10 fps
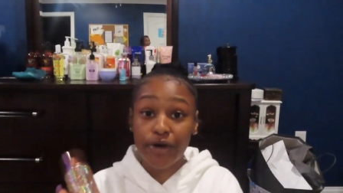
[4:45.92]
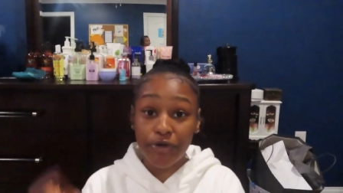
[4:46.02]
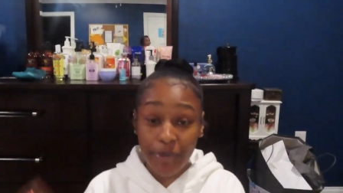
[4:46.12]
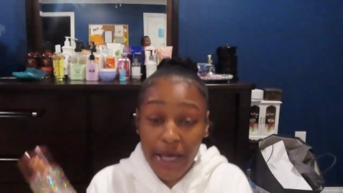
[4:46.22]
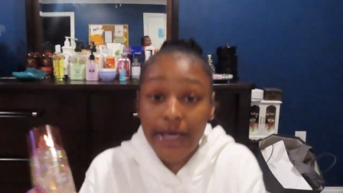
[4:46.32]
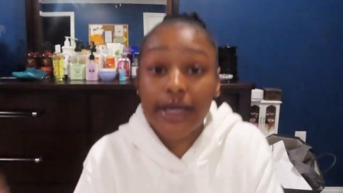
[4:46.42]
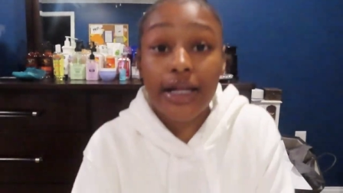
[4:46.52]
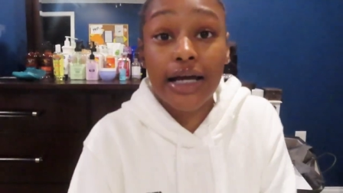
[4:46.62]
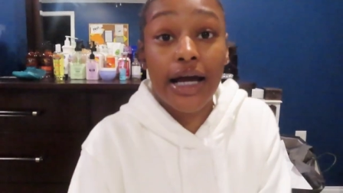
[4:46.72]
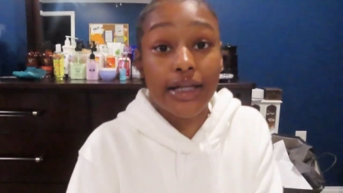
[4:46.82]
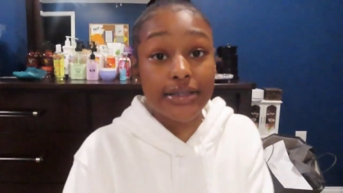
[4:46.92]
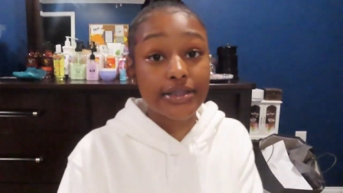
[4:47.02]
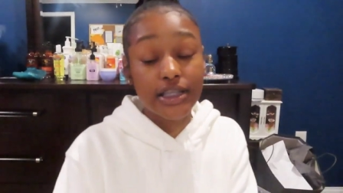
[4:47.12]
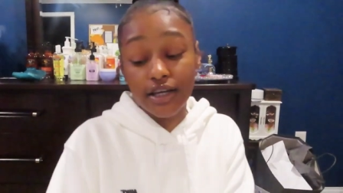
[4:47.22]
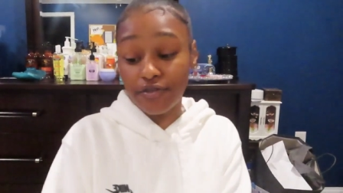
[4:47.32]
We back, and I got
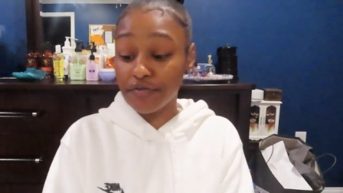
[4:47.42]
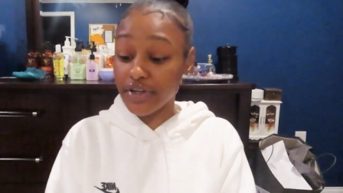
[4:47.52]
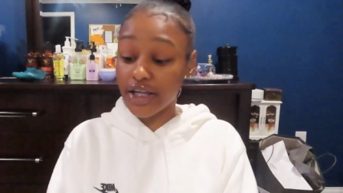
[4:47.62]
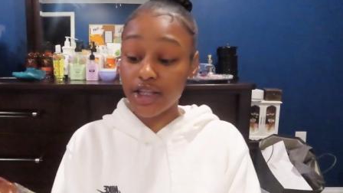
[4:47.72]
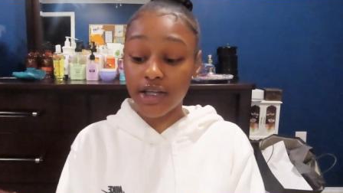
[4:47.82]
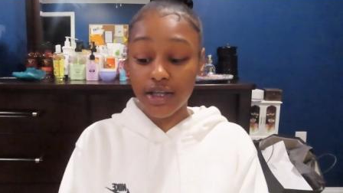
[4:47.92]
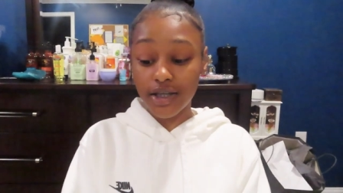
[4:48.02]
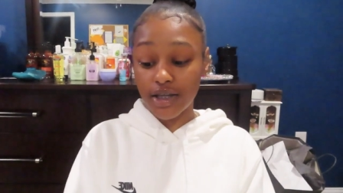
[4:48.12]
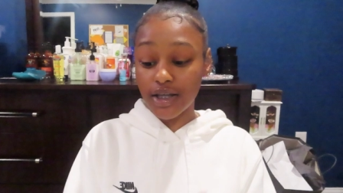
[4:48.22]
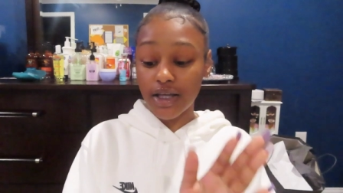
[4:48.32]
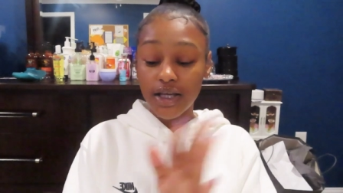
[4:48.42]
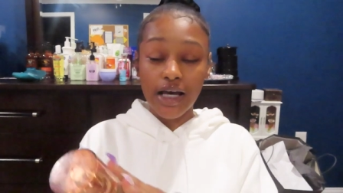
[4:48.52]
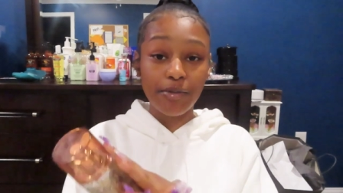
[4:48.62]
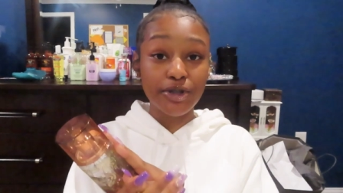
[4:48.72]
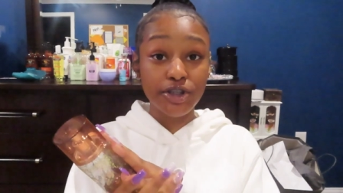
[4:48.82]
this vanilla,
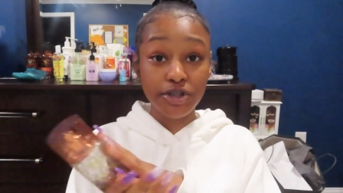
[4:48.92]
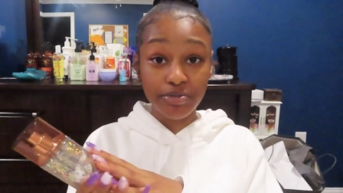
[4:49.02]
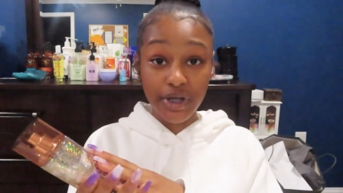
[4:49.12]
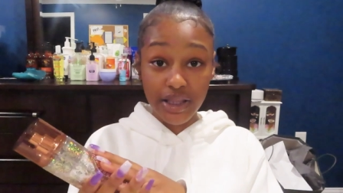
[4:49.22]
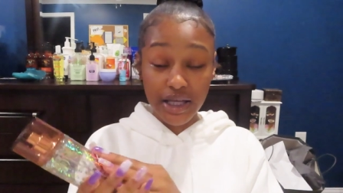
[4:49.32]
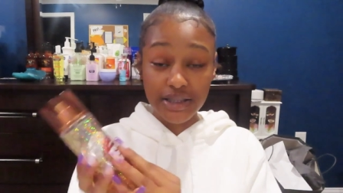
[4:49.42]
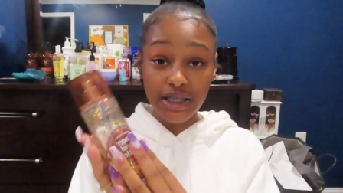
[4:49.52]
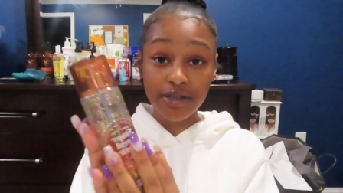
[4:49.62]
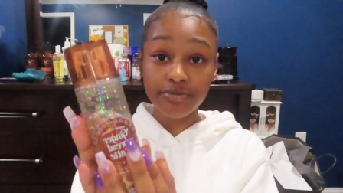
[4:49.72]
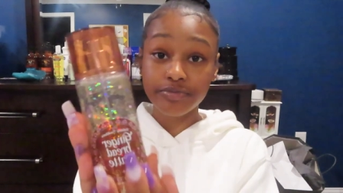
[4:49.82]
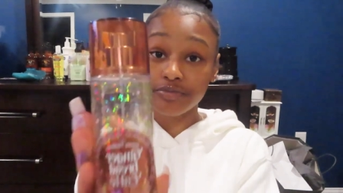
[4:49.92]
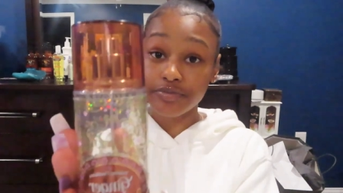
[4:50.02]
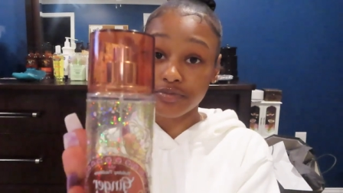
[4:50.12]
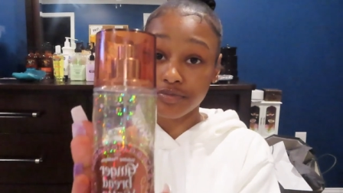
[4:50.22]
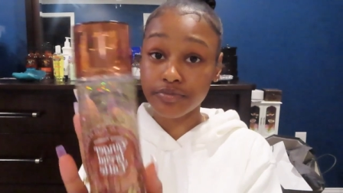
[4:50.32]
I mean gingerbread latte
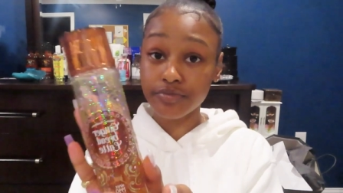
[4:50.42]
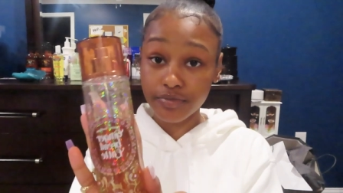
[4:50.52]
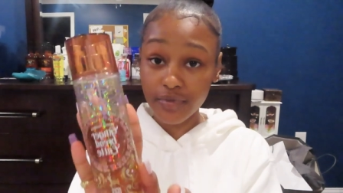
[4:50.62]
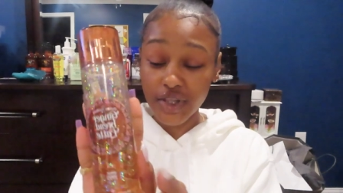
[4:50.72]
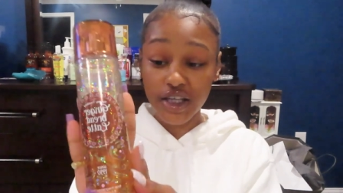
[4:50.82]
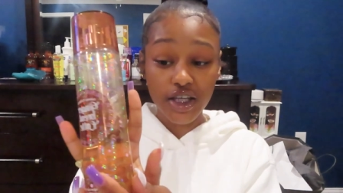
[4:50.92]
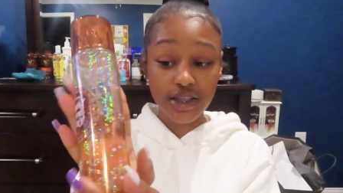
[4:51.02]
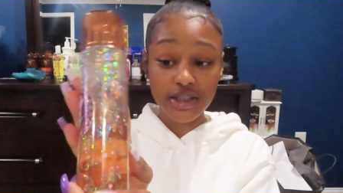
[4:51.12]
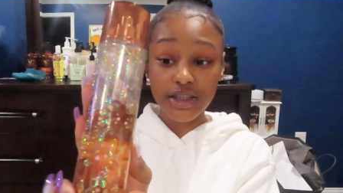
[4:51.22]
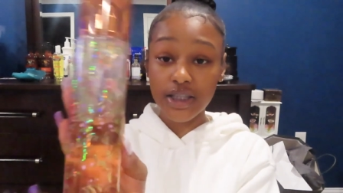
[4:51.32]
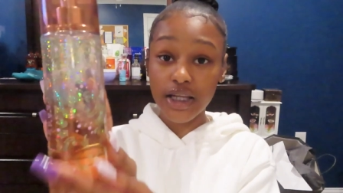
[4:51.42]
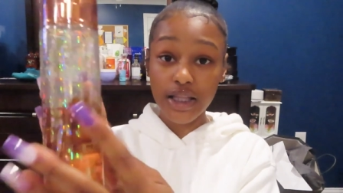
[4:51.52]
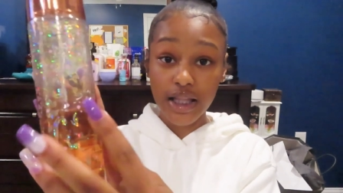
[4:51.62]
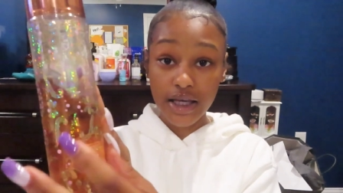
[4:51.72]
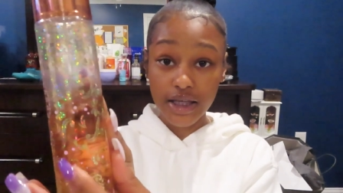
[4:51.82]
Y'all see it ain't a
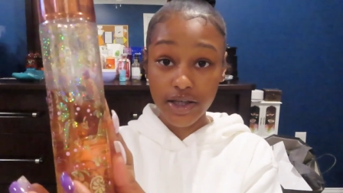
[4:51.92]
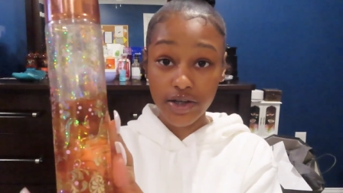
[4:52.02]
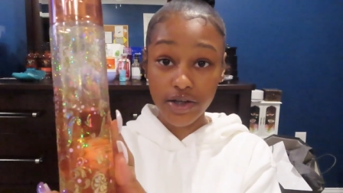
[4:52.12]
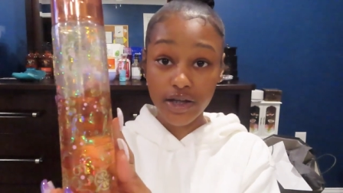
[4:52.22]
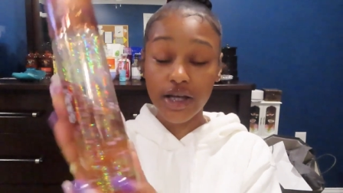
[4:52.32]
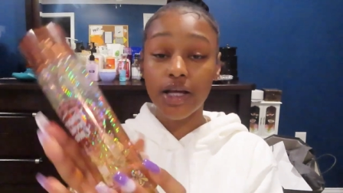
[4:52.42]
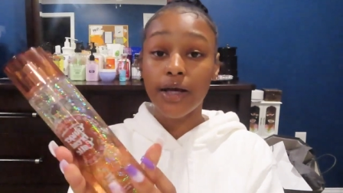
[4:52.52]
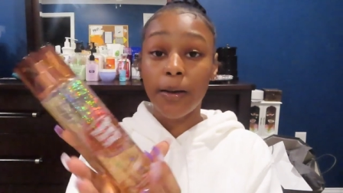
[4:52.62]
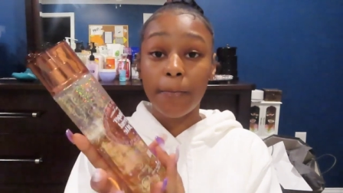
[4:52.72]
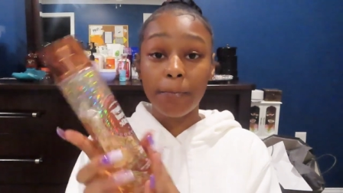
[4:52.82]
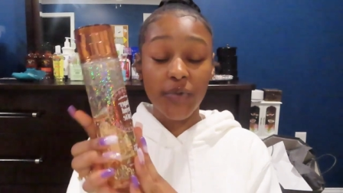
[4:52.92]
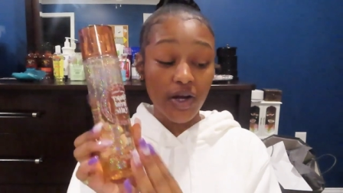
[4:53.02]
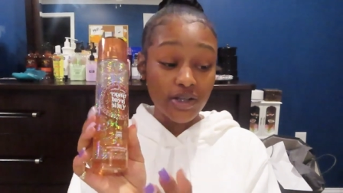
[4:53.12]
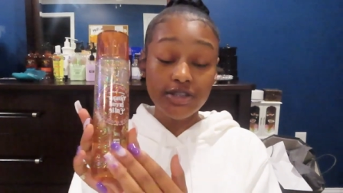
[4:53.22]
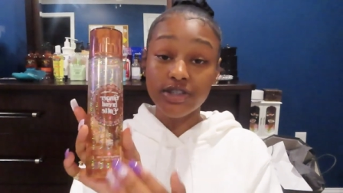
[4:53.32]
lot in here.
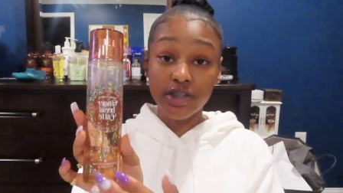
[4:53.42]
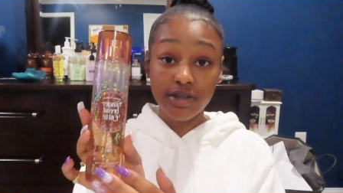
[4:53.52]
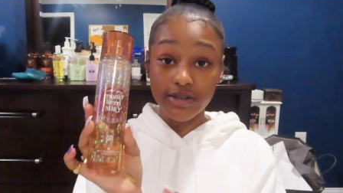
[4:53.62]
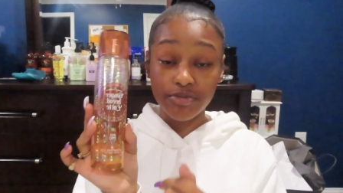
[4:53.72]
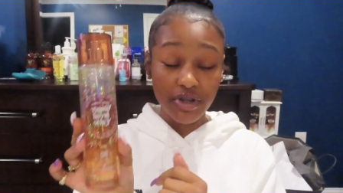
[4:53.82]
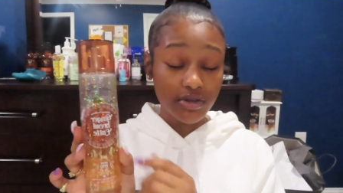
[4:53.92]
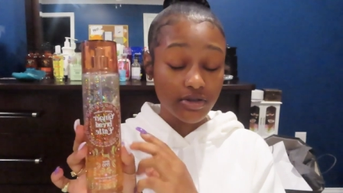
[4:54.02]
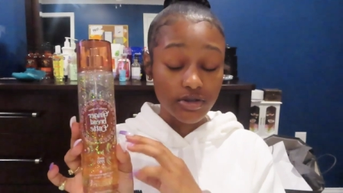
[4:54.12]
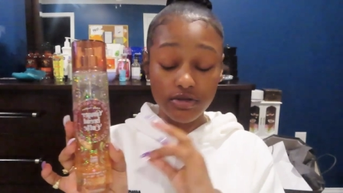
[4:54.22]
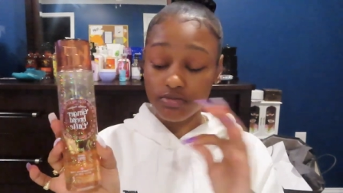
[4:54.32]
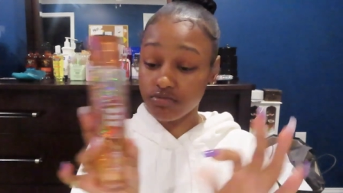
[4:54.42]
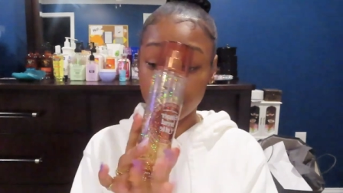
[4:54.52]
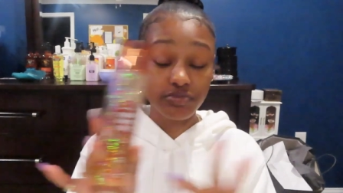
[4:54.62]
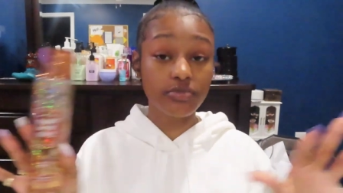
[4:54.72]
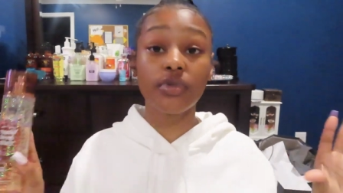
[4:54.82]
Y'all, this junk smells
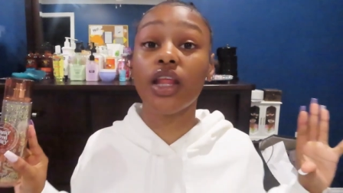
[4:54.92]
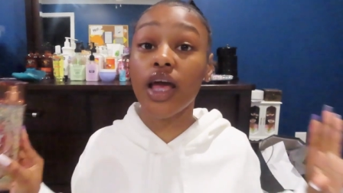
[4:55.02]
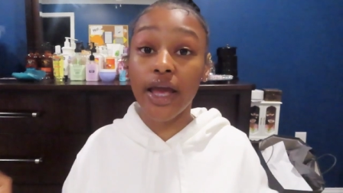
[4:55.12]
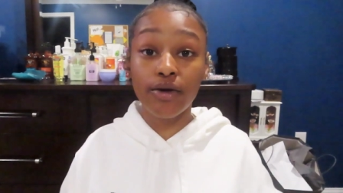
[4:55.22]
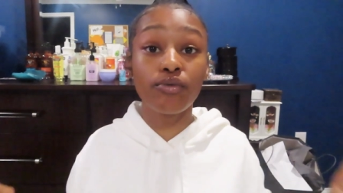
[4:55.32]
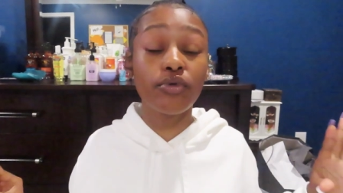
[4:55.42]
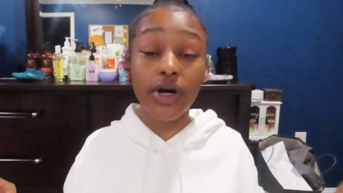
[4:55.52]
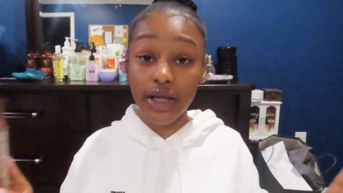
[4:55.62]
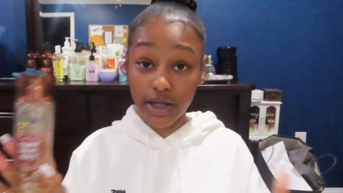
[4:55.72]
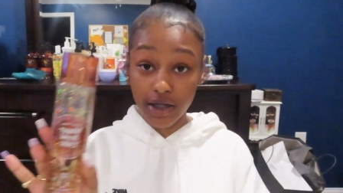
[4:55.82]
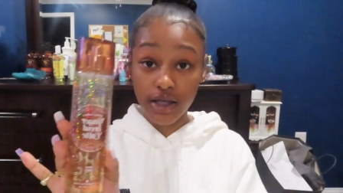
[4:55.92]
A1.